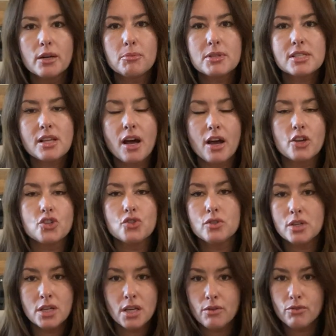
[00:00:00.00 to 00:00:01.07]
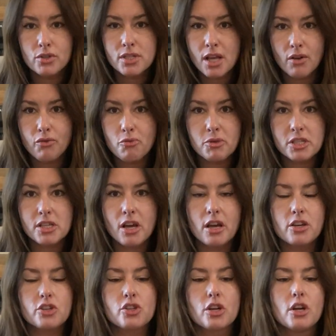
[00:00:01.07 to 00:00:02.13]
massage. You can give yourself a
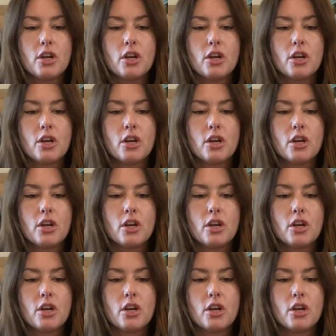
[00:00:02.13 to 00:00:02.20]
massage.